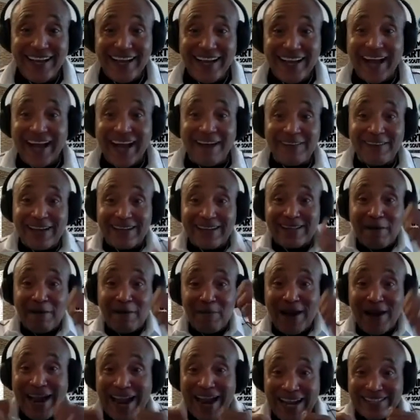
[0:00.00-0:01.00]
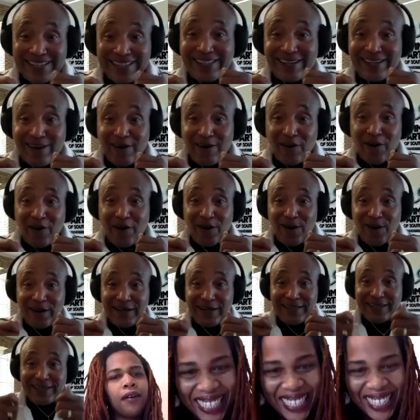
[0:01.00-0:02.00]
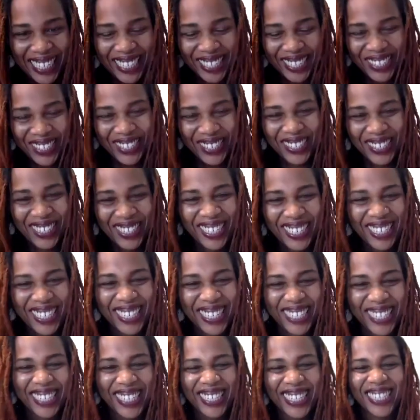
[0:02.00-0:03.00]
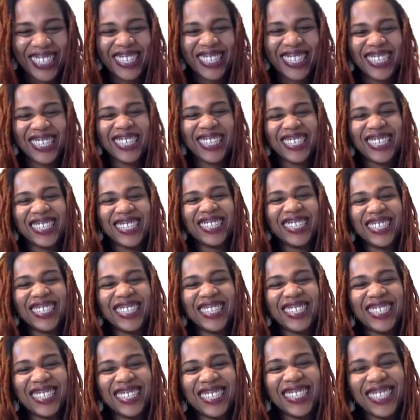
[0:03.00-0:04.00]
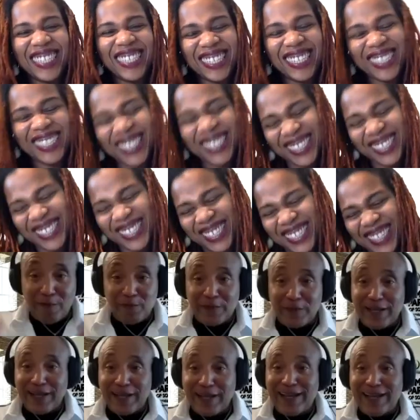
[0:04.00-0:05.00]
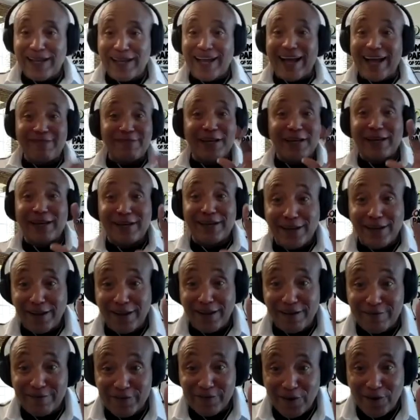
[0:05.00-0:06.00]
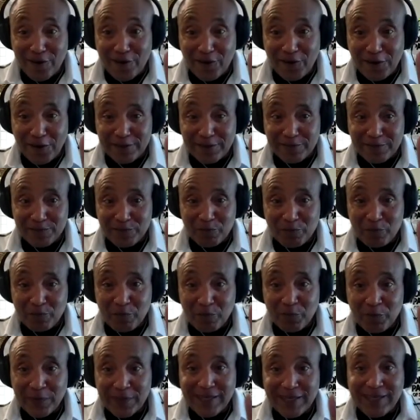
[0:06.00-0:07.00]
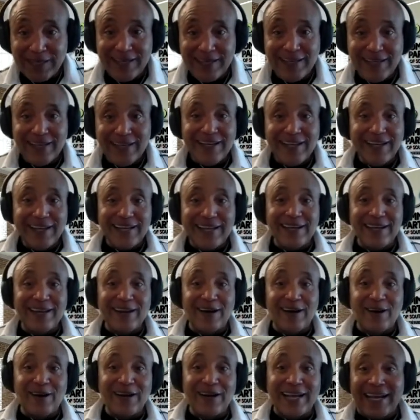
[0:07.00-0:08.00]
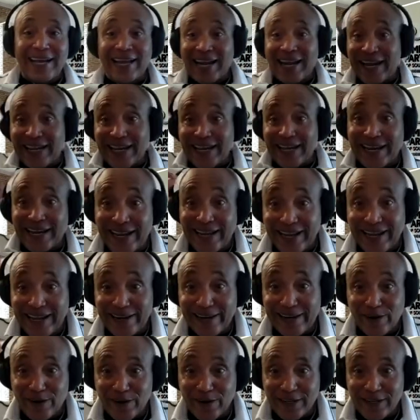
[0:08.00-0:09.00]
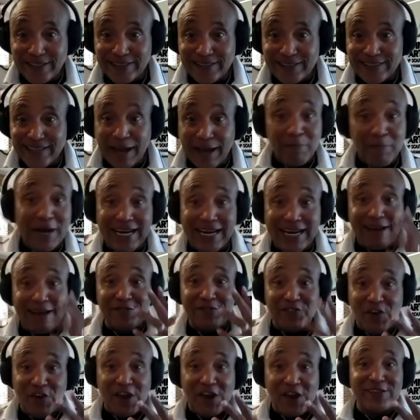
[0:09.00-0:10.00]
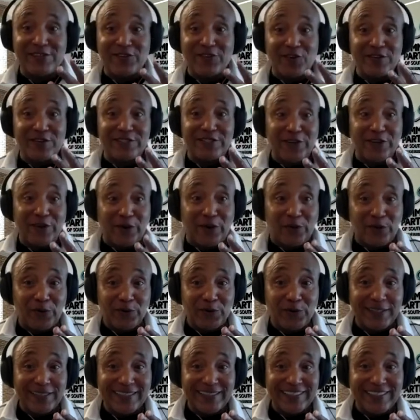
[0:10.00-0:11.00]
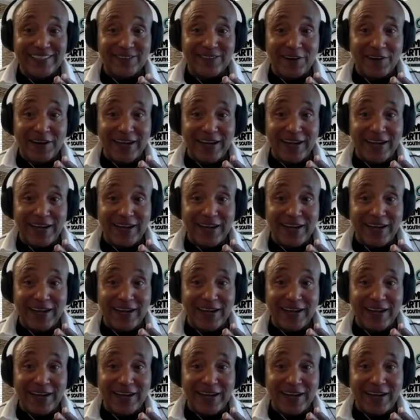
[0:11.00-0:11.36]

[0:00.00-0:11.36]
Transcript: I've got the mask on. I've got the I got the face shield on. I've got gloves on. you know, and I got a hat on. I might have a chainsaw tip, right?